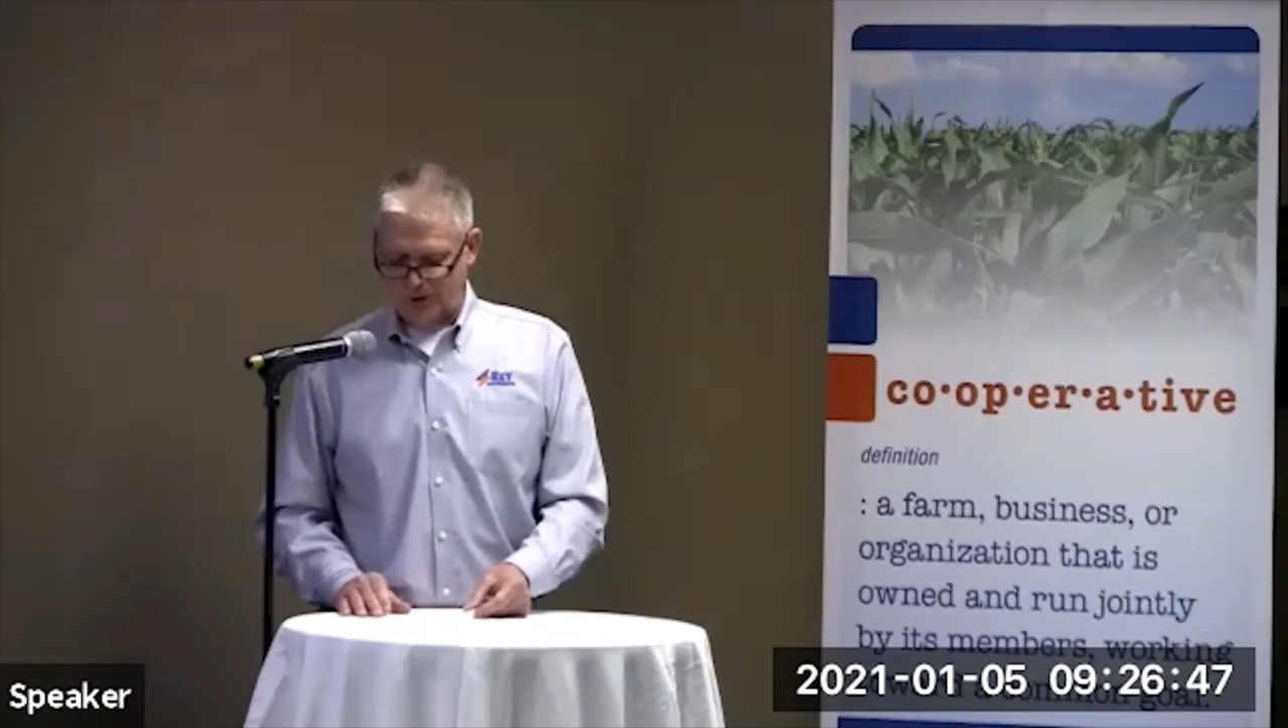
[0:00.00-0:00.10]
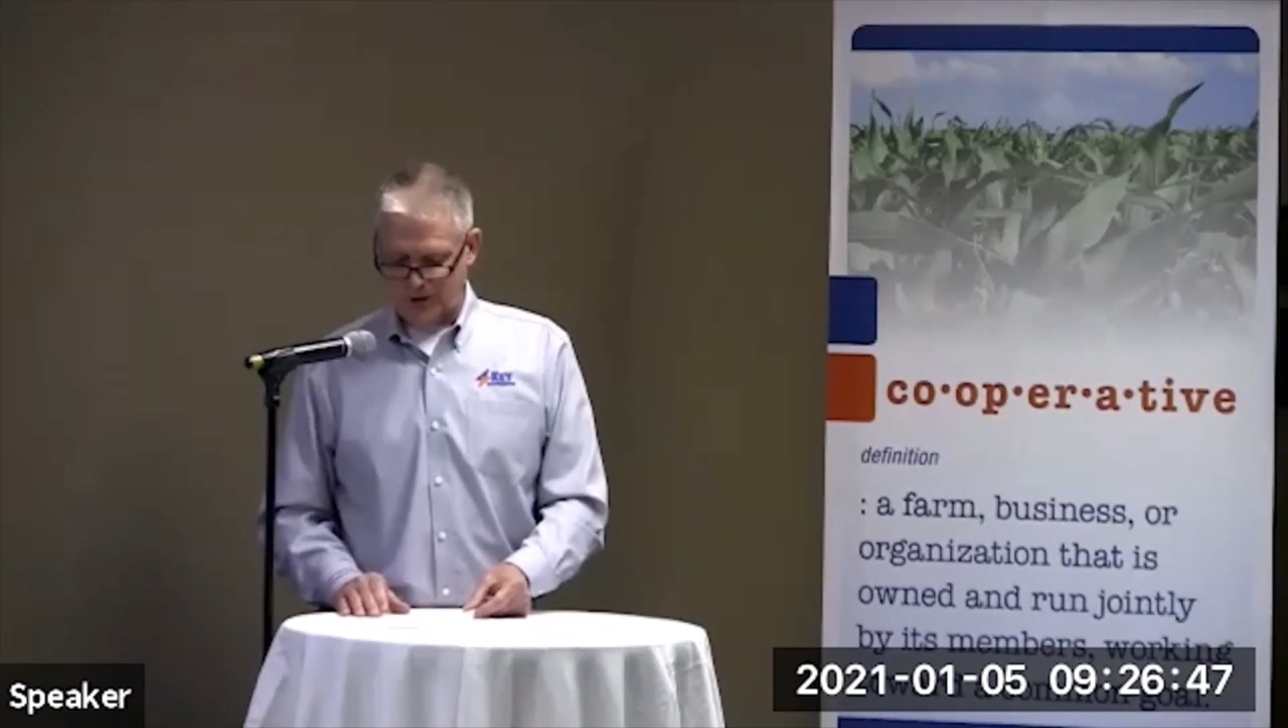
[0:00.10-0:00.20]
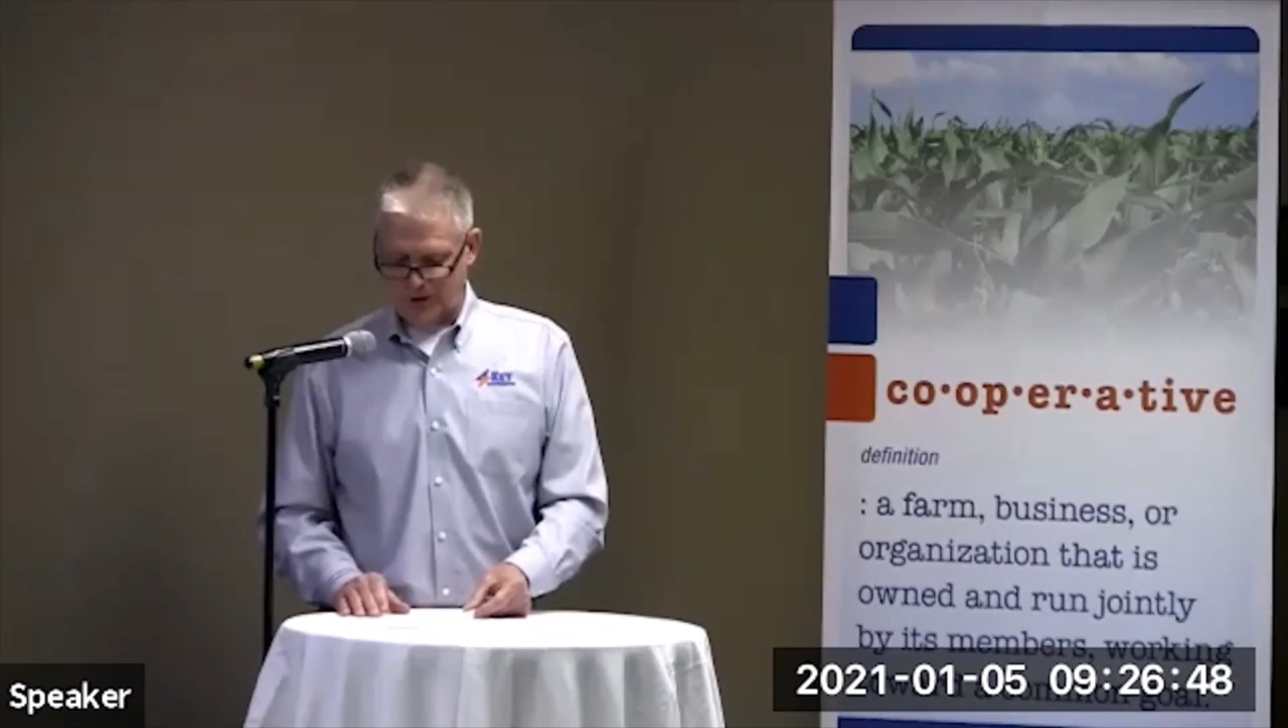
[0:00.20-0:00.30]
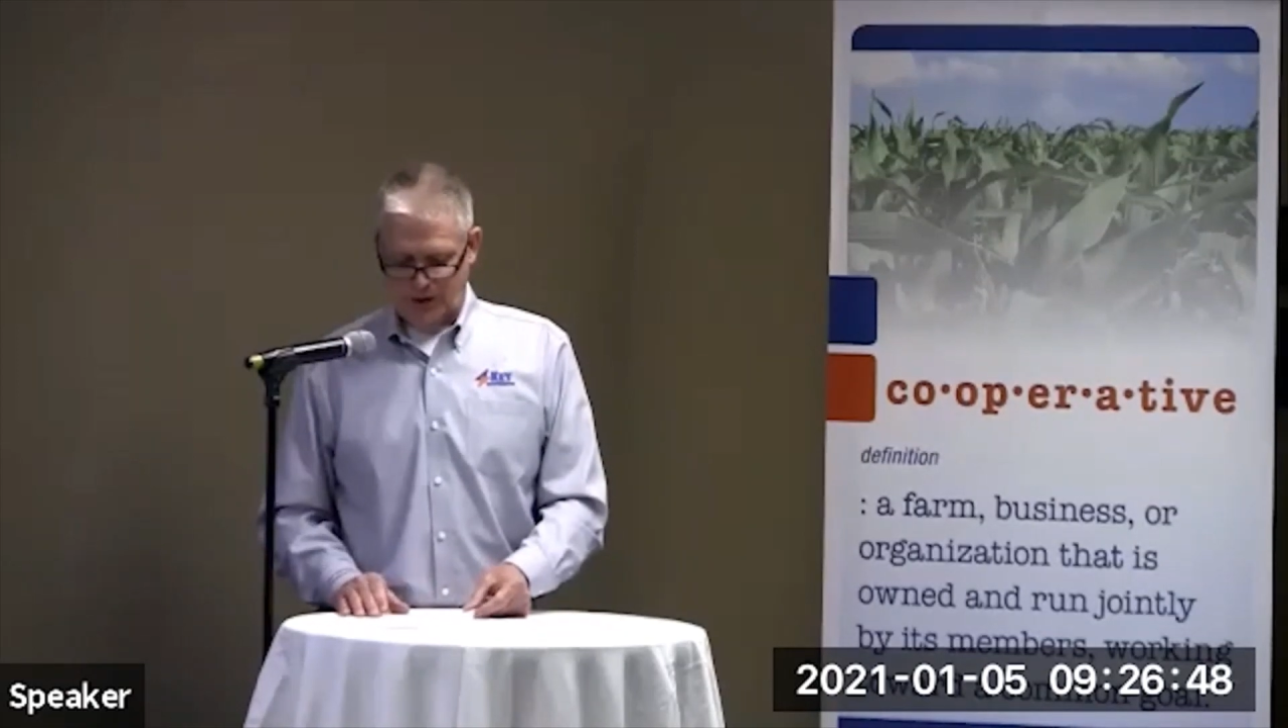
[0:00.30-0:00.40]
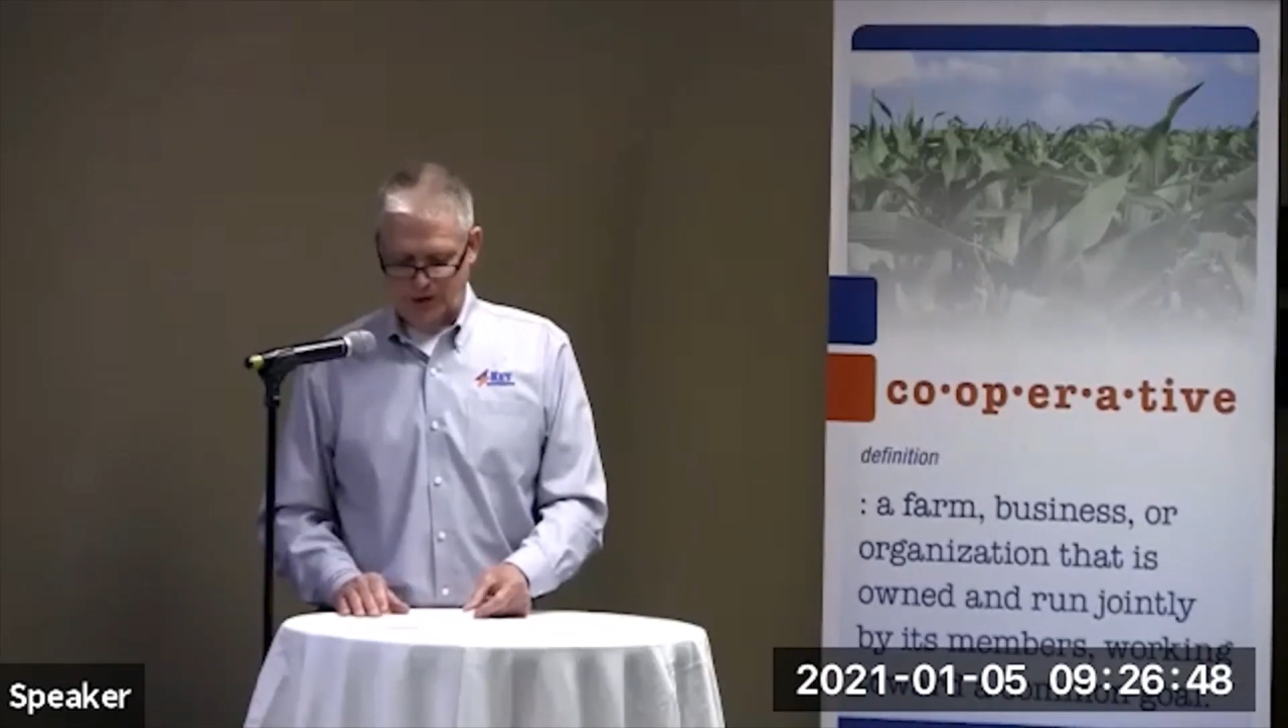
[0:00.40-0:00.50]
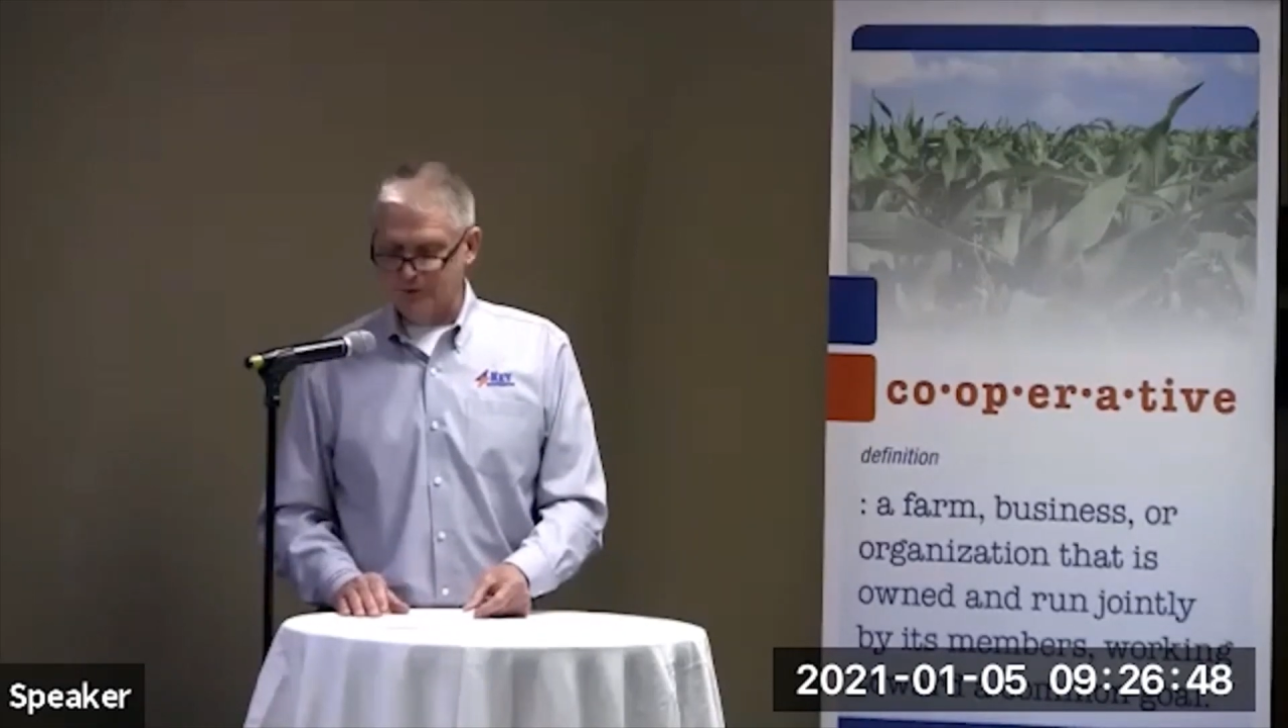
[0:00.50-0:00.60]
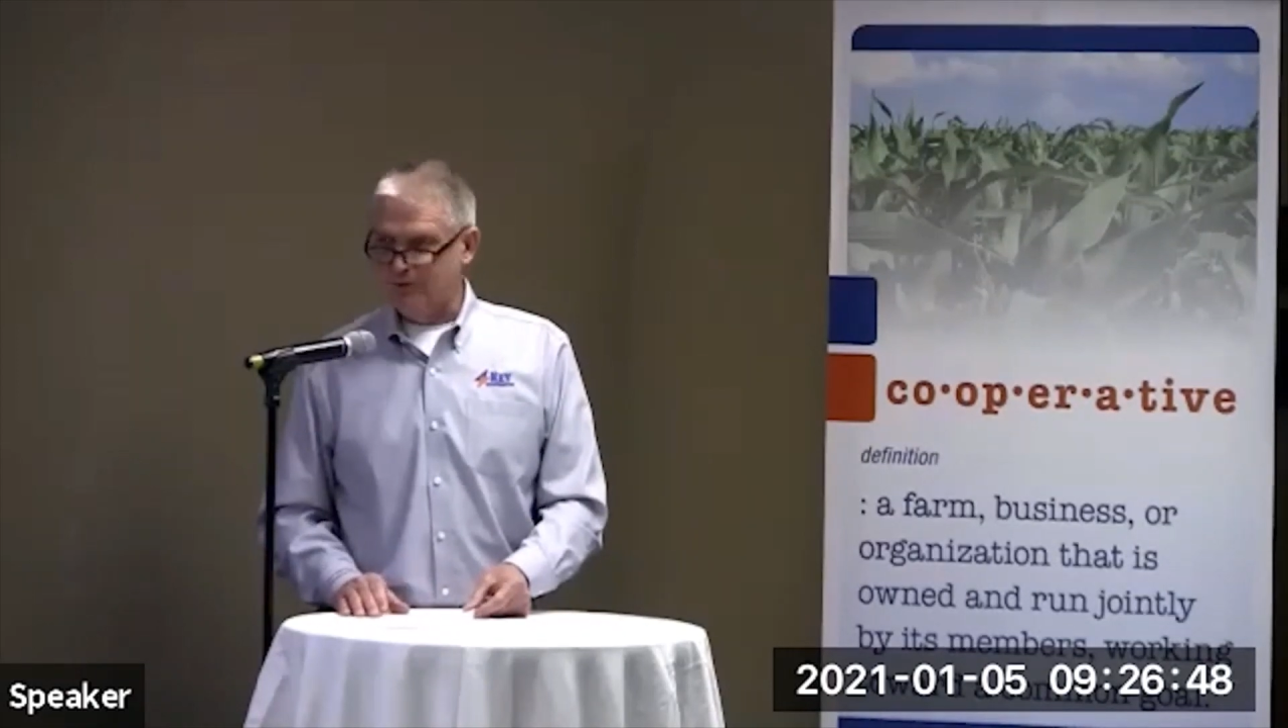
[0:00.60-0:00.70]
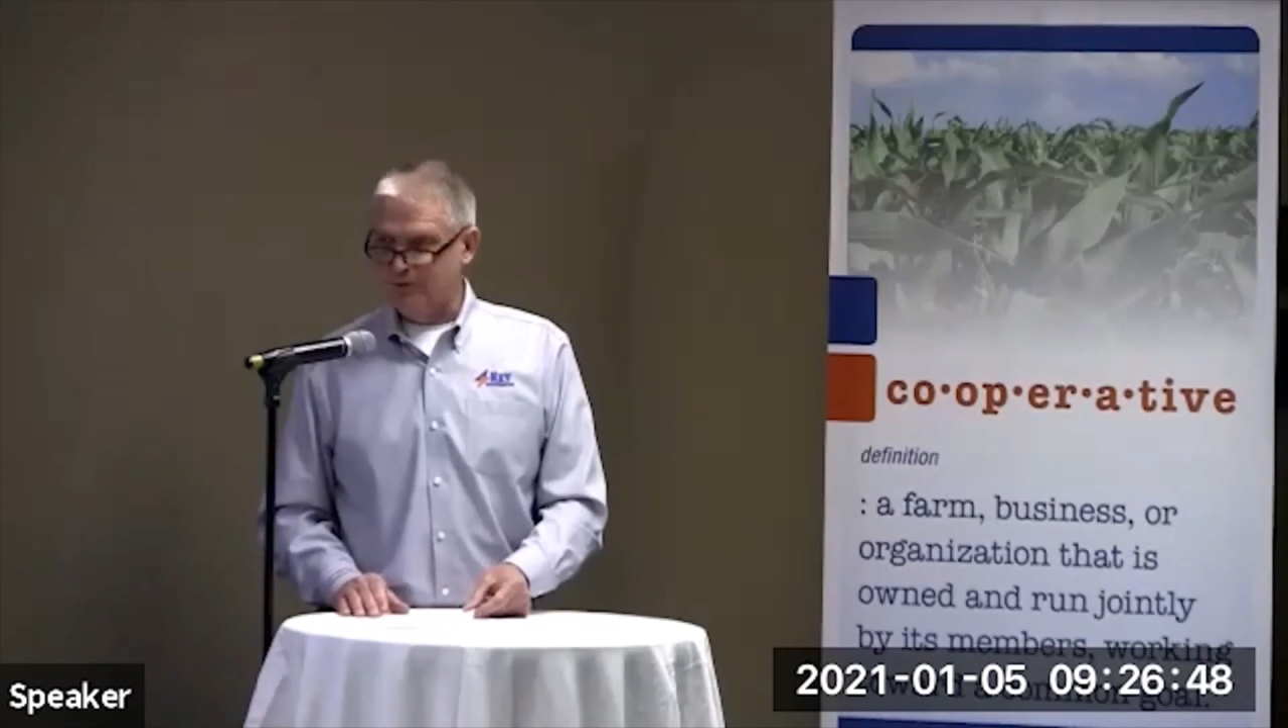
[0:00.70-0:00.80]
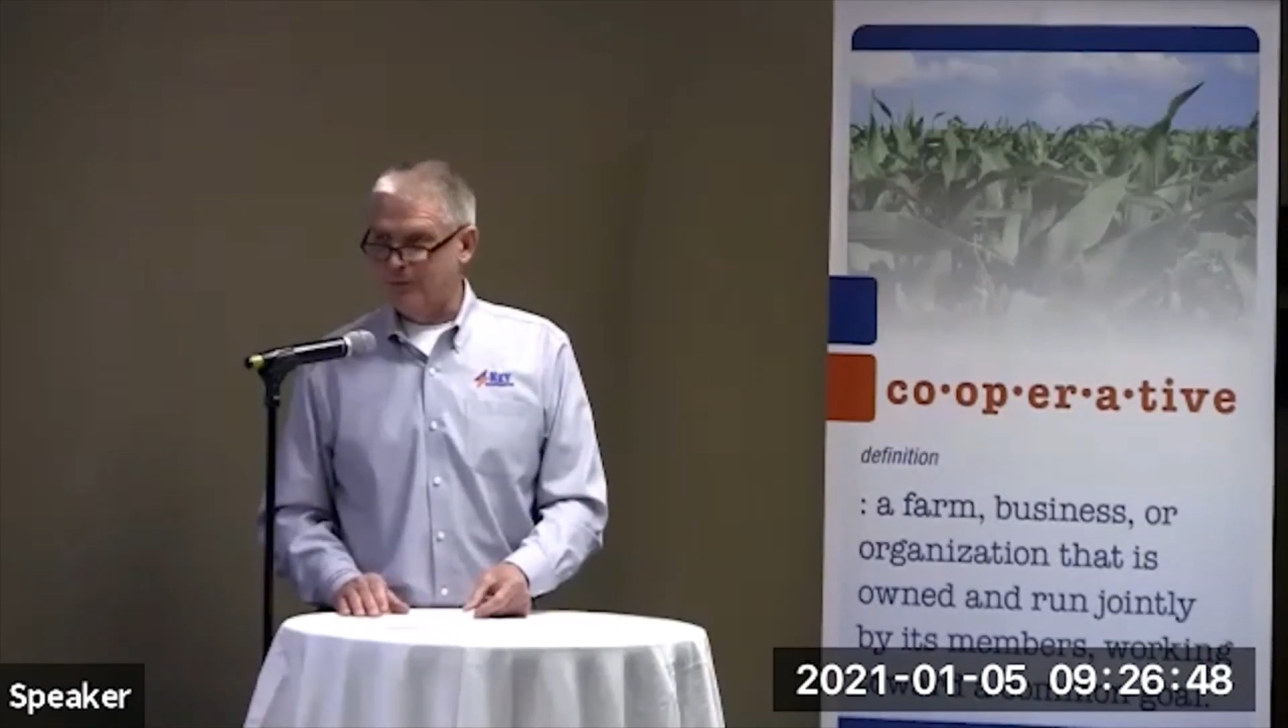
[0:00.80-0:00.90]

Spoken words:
market carries